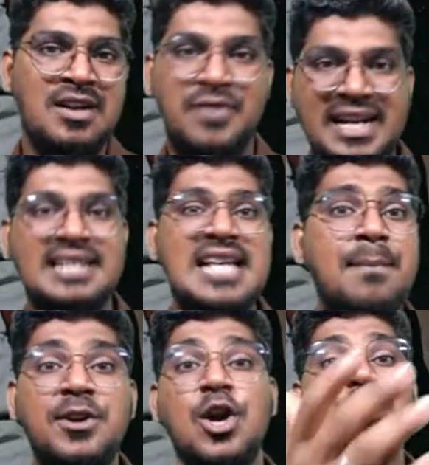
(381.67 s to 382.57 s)
For
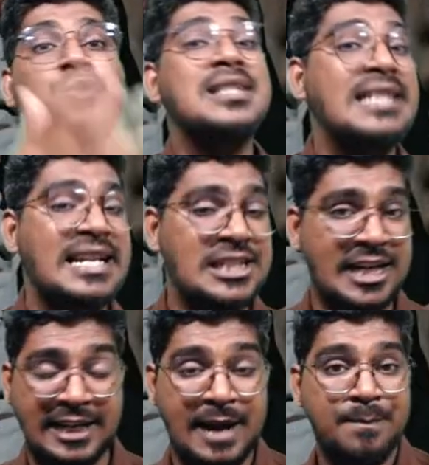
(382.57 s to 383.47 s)
example, you are using the
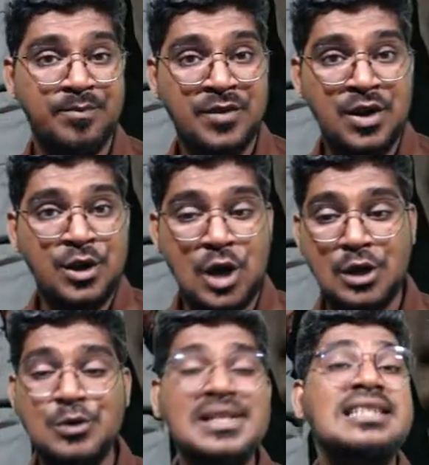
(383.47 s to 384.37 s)
Instagram, you are
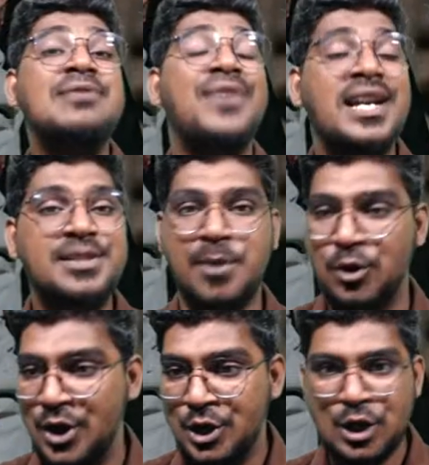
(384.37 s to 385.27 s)
using the
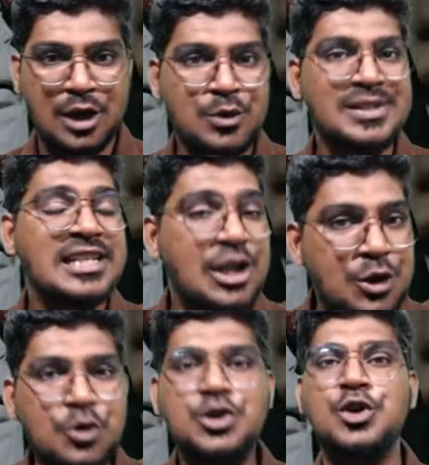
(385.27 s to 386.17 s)
Facebook, you are using the
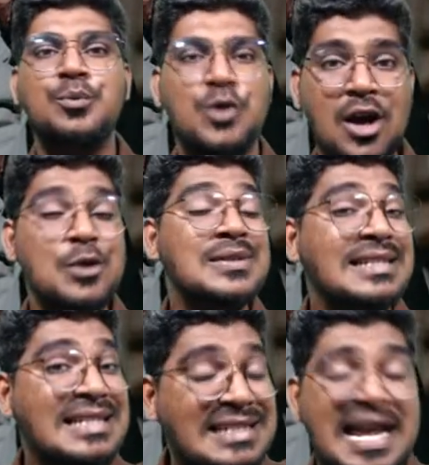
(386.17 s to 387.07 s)
YouTube, you are
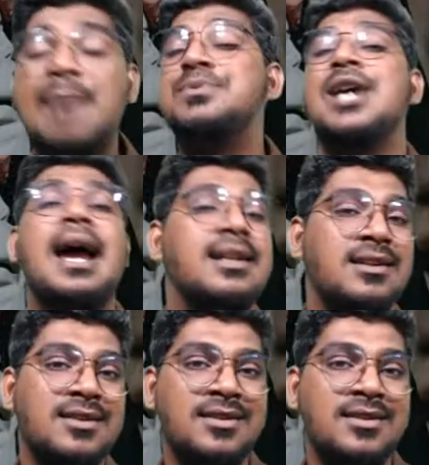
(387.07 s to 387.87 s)
using the Snapchat.